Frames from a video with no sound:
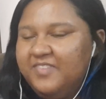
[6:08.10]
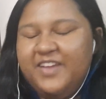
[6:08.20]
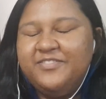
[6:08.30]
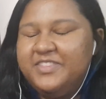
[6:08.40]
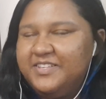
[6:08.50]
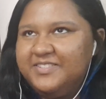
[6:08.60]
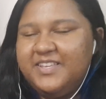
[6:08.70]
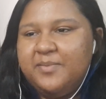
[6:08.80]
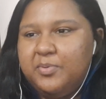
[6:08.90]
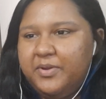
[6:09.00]
Everything you
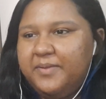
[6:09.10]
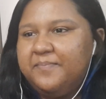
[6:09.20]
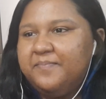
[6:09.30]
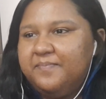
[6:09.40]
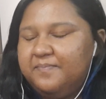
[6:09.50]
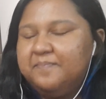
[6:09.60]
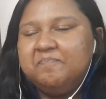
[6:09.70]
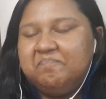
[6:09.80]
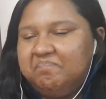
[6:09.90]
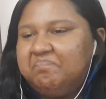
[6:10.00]
say, boy.
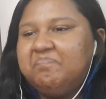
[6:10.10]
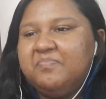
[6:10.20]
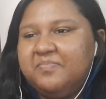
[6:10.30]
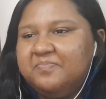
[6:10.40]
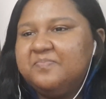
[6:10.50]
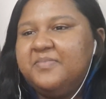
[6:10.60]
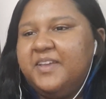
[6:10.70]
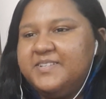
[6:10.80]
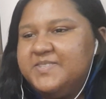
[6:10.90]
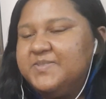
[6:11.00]

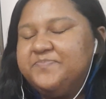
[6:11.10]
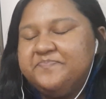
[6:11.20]
Yes.